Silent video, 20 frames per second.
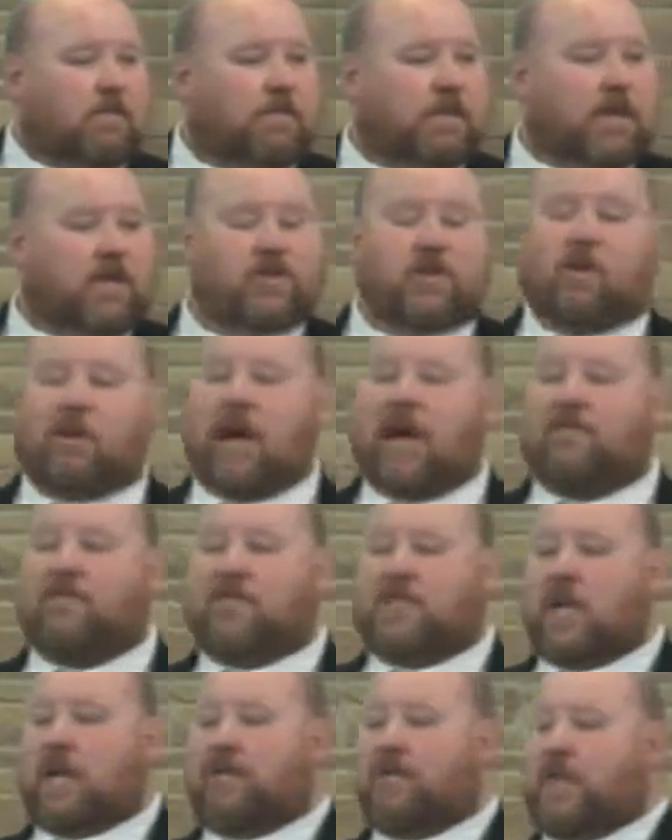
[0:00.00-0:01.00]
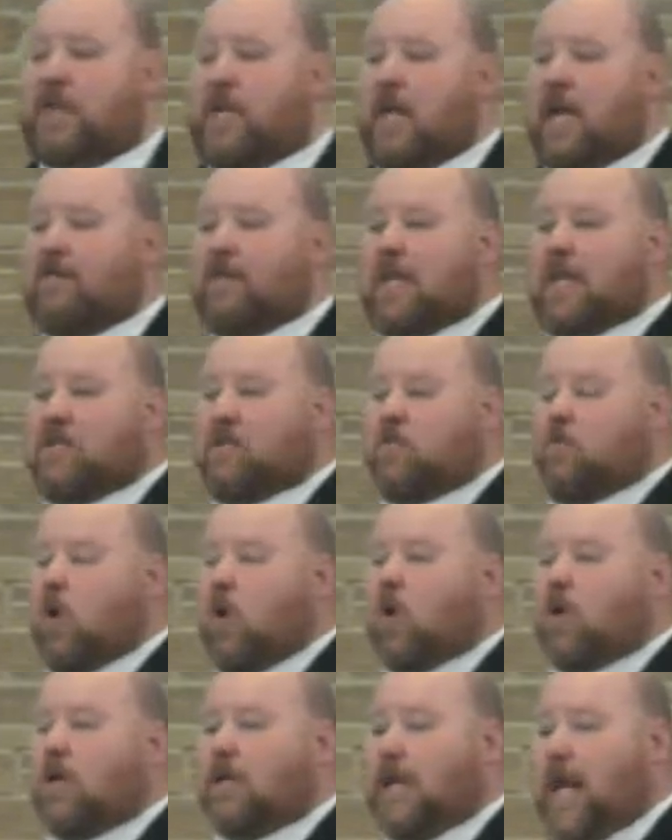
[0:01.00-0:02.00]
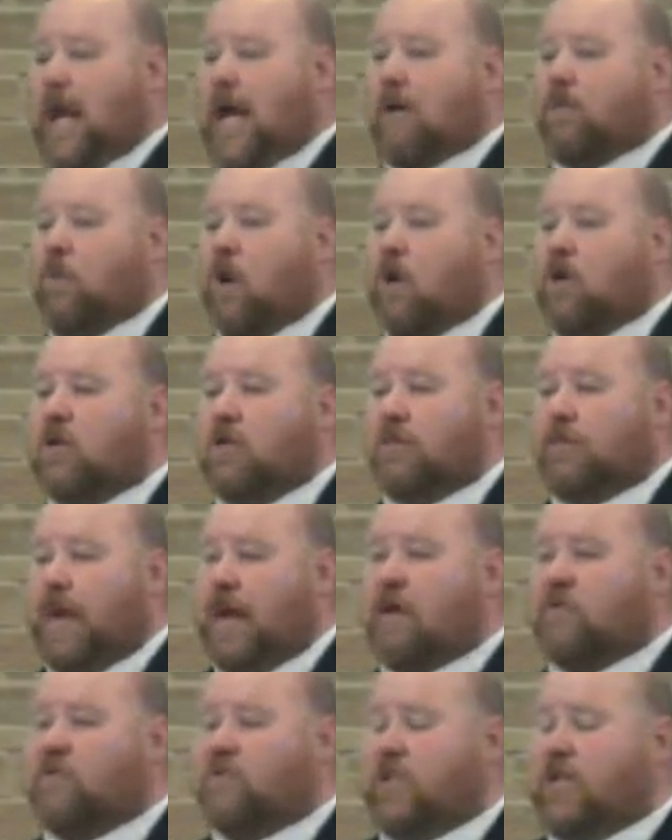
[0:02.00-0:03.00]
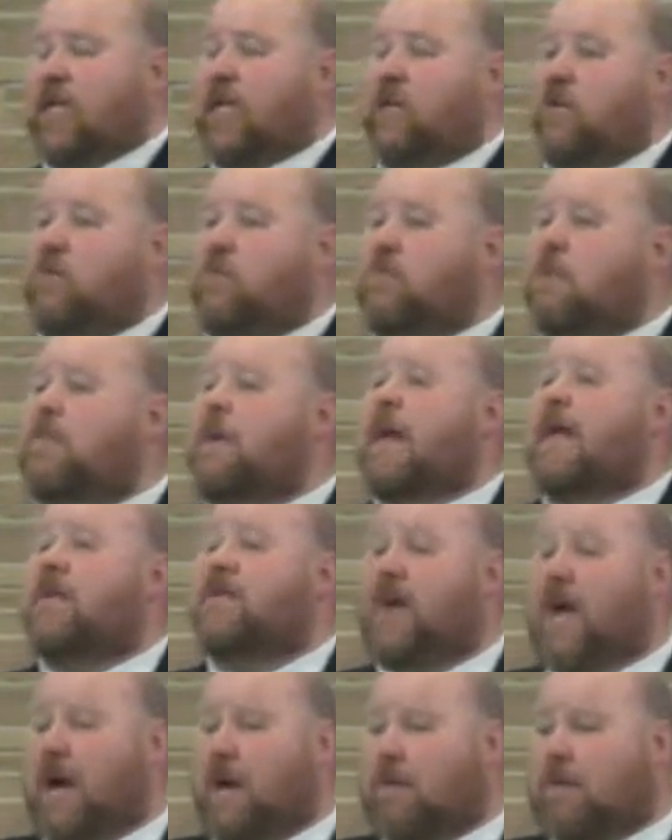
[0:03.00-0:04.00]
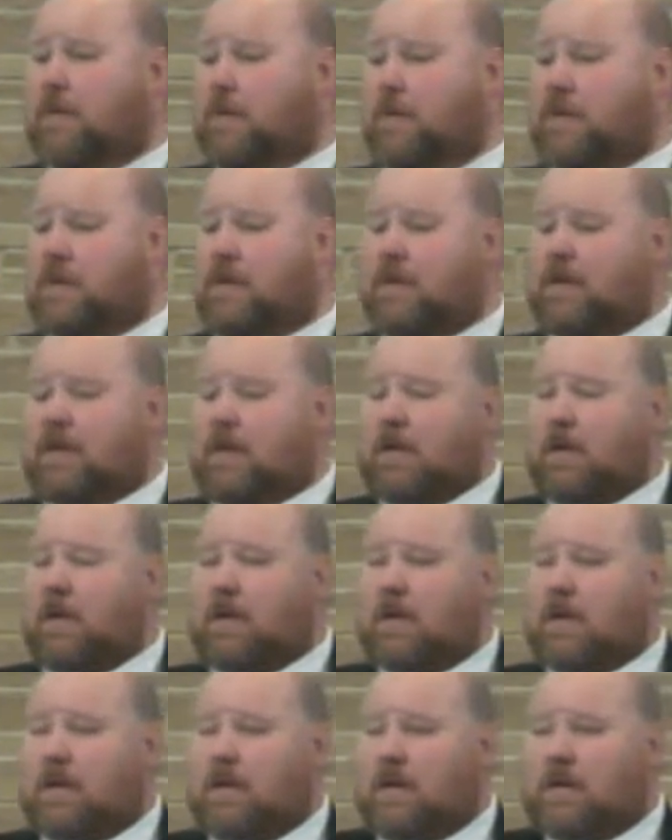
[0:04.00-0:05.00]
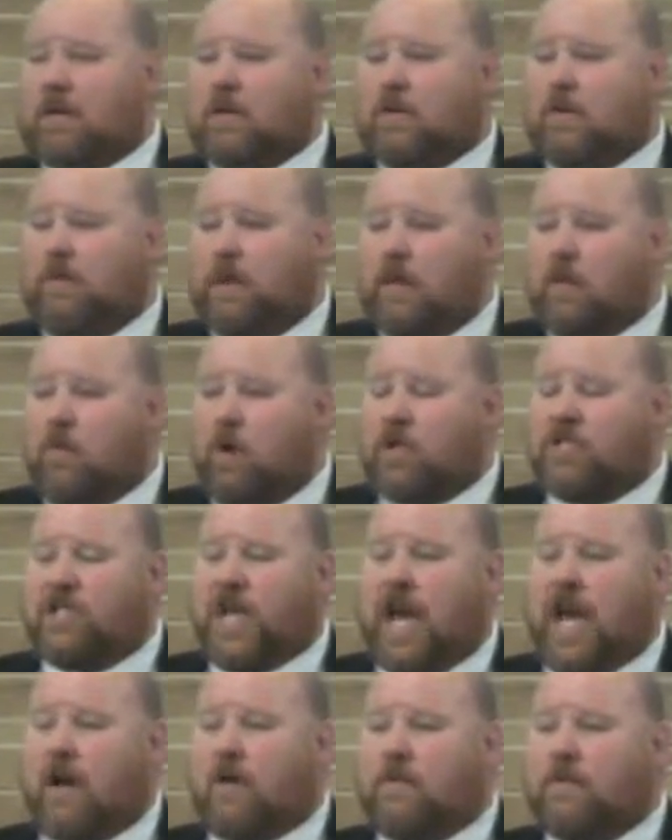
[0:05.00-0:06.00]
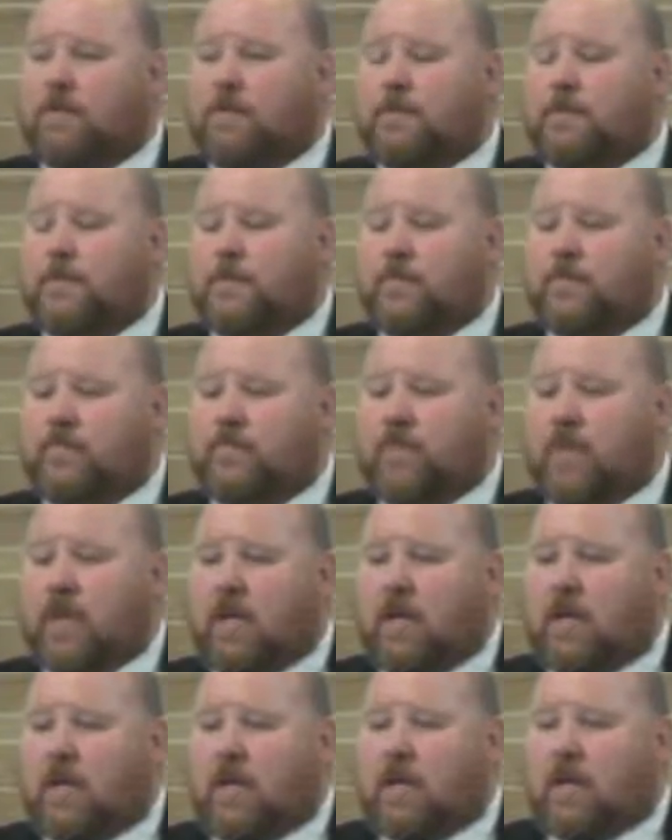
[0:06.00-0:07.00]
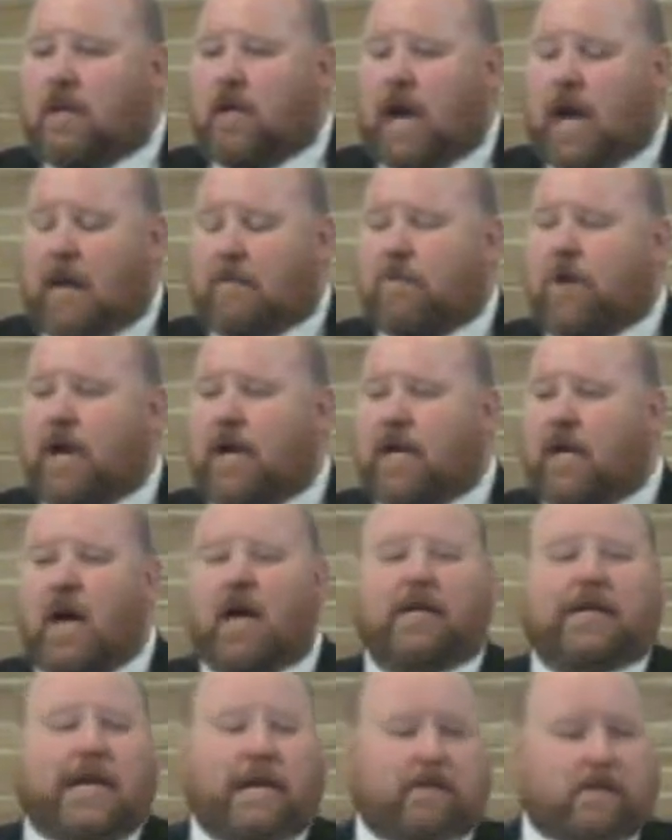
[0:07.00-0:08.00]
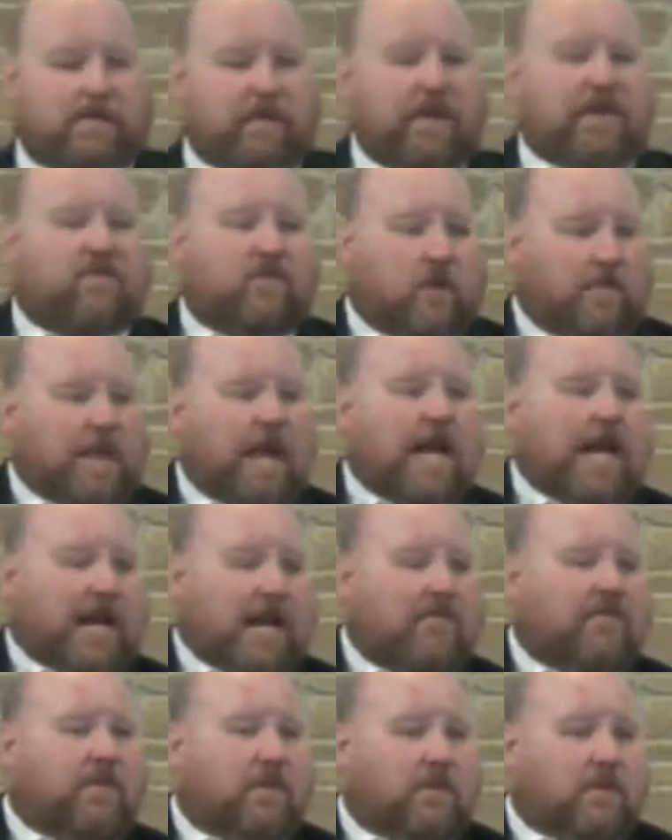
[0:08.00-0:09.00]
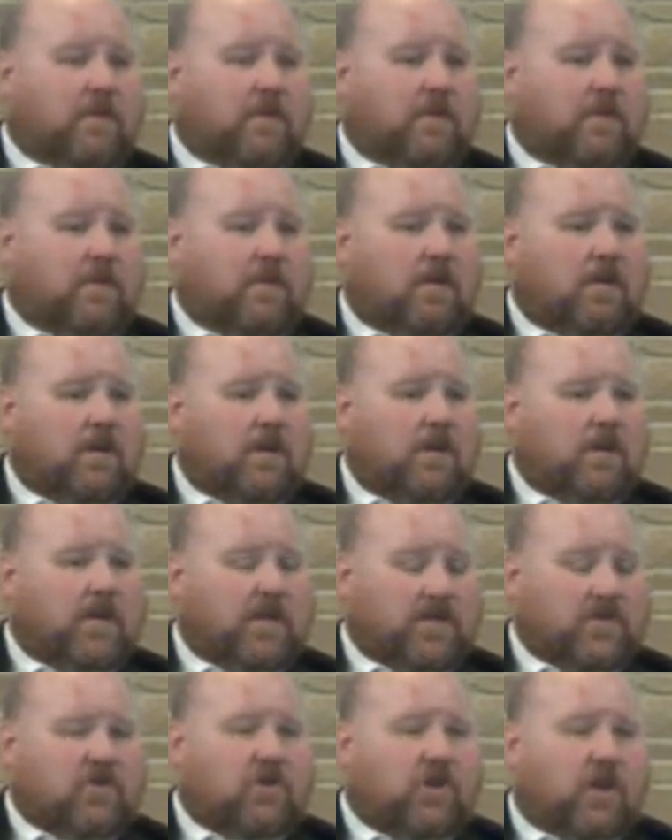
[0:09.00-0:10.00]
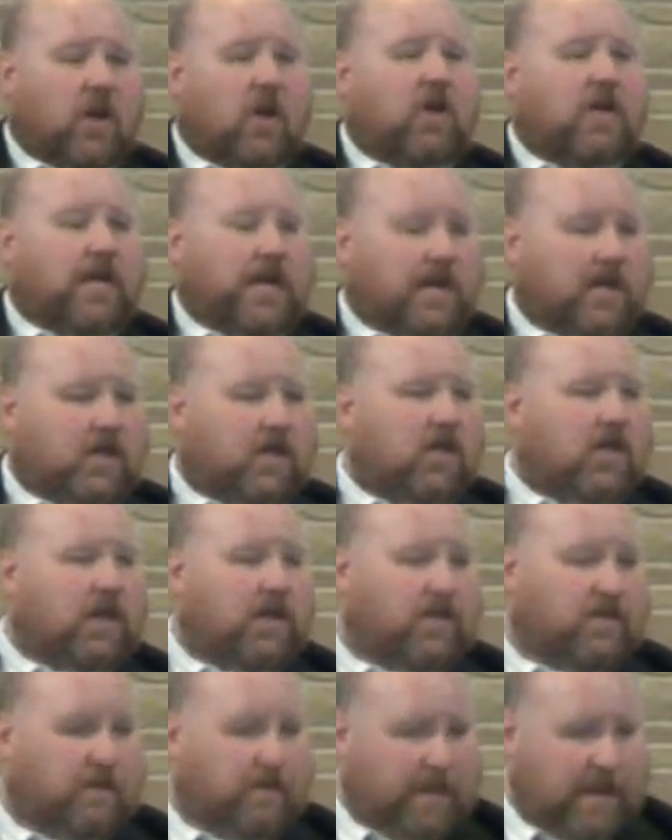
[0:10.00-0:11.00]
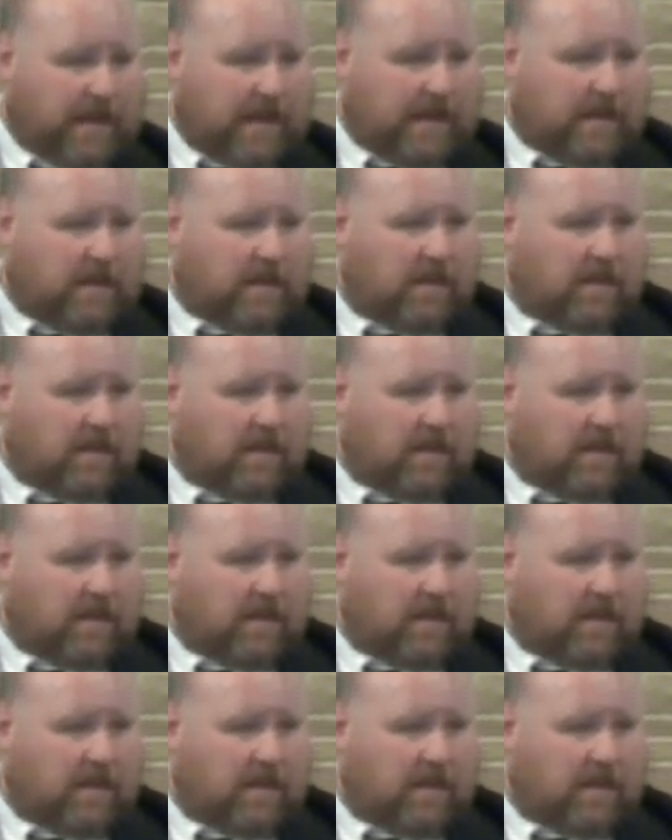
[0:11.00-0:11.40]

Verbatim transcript: Because your adversary, the devil, has a roaring lion, walketh about, seeking whom he may devour. You better watch out. I'm praying God keeps me from that evil that's lurking, looking for me.